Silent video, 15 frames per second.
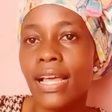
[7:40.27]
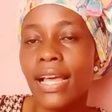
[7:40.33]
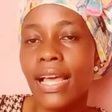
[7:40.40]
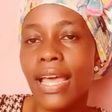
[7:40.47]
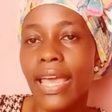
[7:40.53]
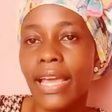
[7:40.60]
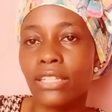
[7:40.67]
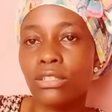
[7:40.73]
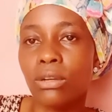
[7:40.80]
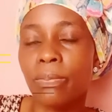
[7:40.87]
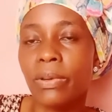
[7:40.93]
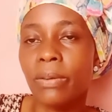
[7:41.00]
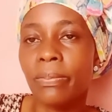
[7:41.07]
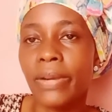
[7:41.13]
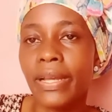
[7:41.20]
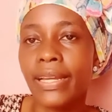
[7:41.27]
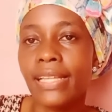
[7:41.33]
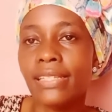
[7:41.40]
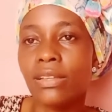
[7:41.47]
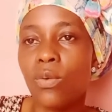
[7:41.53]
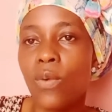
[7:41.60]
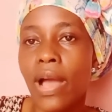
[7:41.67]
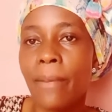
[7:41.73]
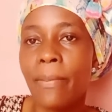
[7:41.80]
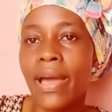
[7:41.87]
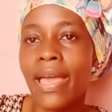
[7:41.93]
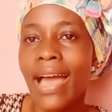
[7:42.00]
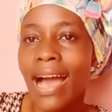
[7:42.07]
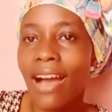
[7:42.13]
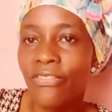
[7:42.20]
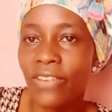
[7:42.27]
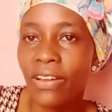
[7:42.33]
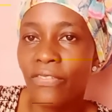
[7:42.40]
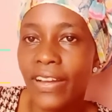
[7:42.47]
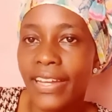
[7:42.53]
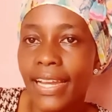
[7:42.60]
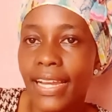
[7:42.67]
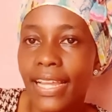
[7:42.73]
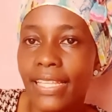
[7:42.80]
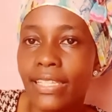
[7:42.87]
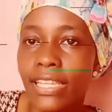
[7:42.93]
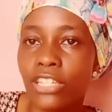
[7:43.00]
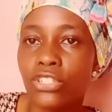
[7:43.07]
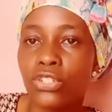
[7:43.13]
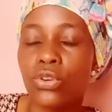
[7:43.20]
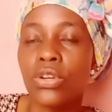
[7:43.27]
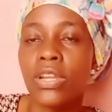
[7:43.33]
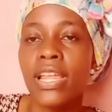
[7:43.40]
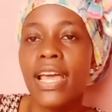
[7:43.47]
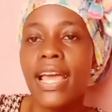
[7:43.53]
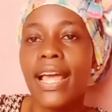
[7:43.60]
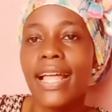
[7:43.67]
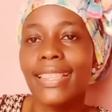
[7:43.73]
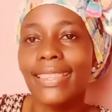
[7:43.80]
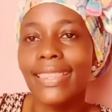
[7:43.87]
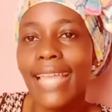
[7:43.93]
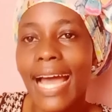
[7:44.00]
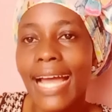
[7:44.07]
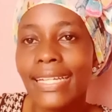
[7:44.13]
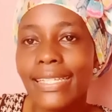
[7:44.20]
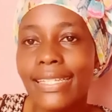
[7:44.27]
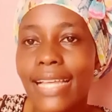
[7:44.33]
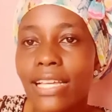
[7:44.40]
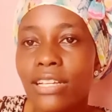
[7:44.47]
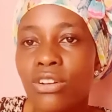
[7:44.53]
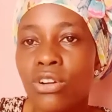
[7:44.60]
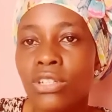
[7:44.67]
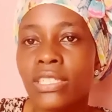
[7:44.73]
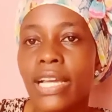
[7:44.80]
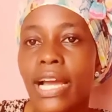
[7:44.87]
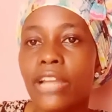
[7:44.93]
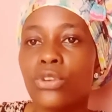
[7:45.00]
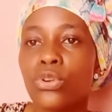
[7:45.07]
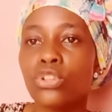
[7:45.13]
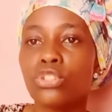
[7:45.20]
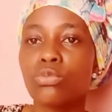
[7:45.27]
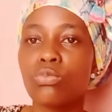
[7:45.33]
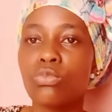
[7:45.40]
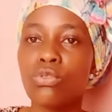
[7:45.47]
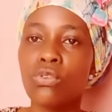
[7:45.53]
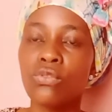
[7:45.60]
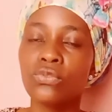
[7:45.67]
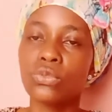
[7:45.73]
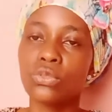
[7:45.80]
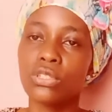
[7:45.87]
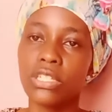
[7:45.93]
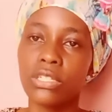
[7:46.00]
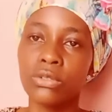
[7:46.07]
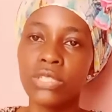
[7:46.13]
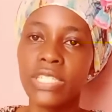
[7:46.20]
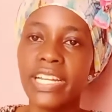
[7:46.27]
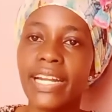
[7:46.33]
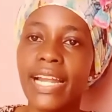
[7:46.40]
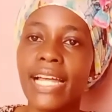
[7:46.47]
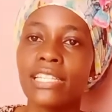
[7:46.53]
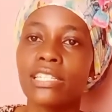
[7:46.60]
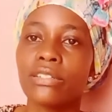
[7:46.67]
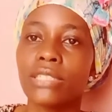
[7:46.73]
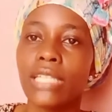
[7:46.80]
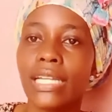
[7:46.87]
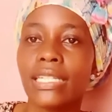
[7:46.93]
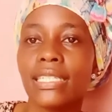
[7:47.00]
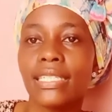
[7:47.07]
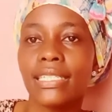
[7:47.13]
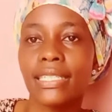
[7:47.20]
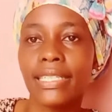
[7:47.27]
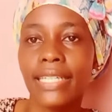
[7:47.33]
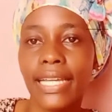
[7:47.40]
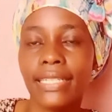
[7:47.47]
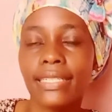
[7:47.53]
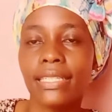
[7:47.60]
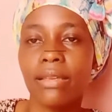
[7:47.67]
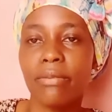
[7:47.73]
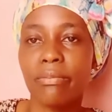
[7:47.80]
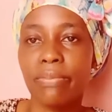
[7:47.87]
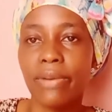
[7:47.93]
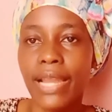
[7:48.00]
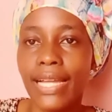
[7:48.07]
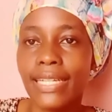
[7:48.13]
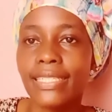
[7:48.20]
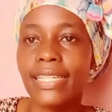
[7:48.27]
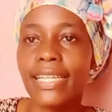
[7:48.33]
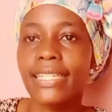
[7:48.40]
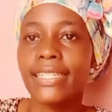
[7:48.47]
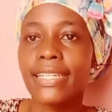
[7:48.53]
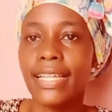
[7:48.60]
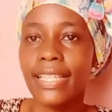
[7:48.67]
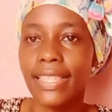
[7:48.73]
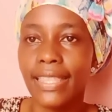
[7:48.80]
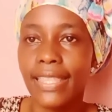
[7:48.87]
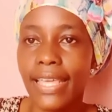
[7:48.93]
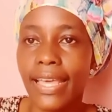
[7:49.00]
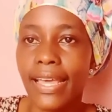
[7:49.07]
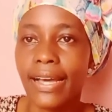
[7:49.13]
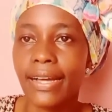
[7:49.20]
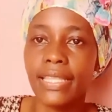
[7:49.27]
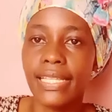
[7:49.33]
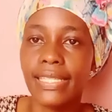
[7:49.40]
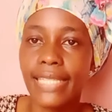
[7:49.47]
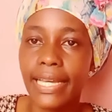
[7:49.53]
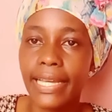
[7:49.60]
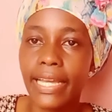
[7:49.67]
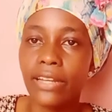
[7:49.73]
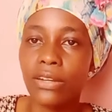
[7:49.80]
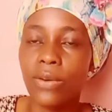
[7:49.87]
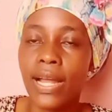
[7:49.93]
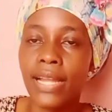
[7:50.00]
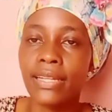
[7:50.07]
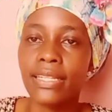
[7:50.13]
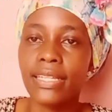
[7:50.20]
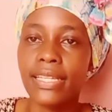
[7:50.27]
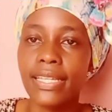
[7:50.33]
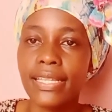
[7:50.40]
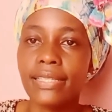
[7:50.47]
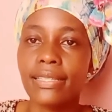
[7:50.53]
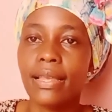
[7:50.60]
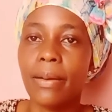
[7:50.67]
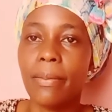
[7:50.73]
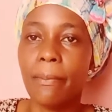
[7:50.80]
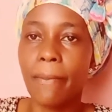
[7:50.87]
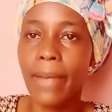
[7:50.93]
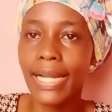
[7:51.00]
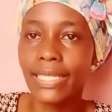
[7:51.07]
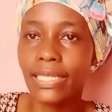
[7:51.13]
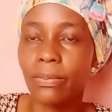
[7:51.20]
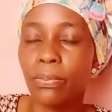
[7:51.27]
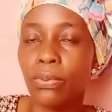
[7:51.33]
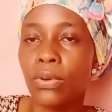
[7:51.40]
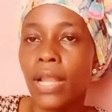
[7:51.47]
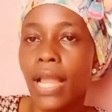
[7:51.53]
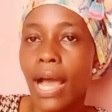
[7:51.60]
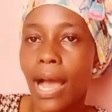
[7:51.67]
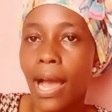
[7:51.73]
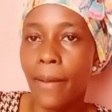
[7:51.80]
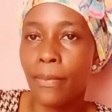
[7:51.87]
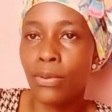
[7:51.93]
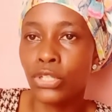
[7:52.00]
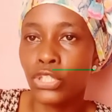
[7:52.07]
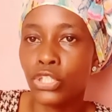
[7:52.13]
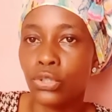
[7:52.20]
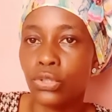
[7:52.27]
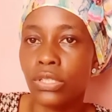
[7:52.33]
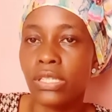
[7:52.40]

ectopic pregnancy, whereby after fertilization that zygote cannot move to the uterus so that it get implanted there. Second one is multiple abortions.